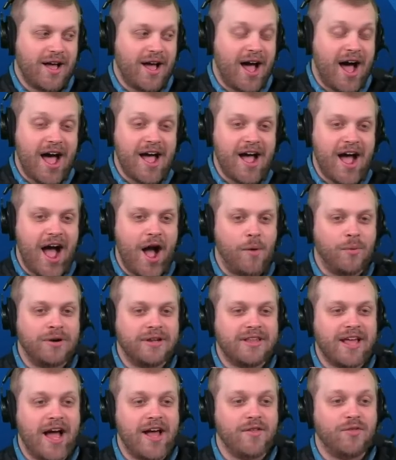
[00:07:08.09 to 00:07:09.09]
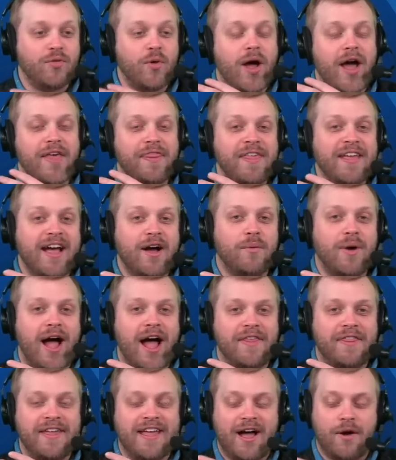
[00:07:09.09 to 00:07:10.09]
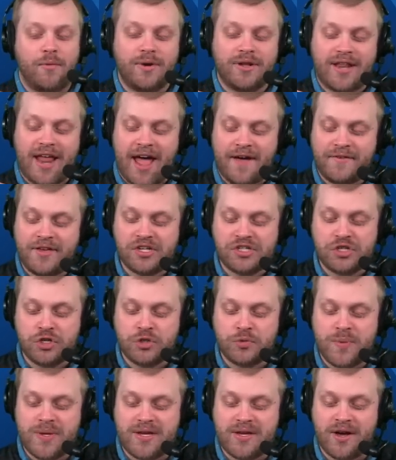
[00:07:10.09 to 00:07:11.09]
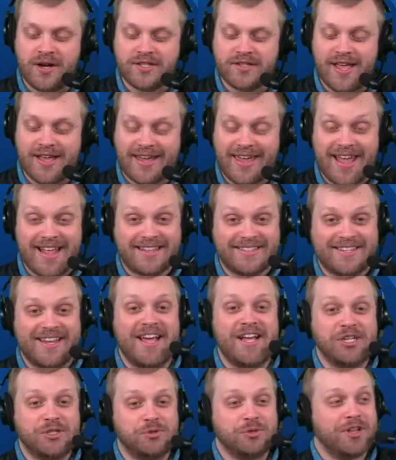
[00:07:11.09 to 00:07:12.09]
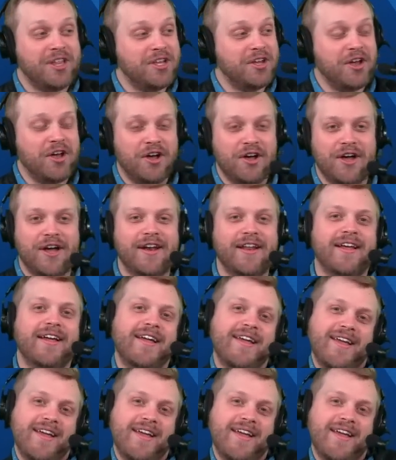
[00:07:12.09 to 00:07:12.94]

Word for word: I, I would I, I think I, I think I would have issues because like it tastes really good.